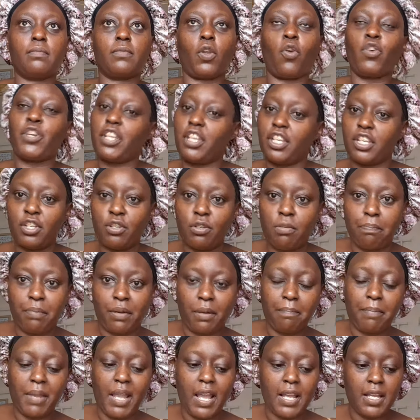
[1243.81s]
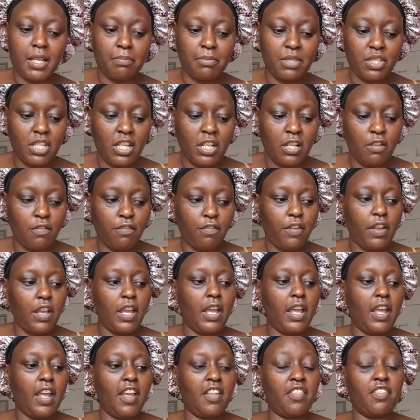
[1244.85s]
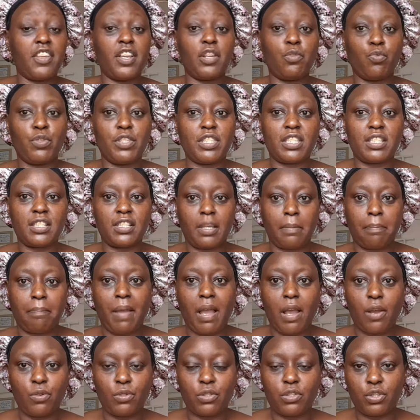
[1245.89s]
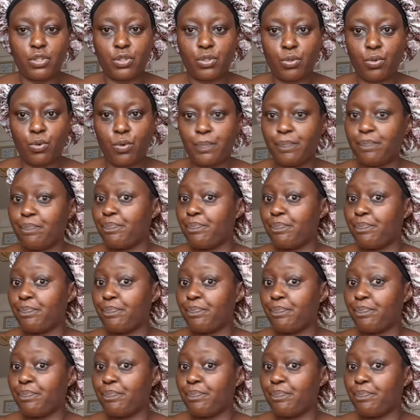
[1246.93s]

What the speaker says: Okay, he'll prepare himself and then we step out. So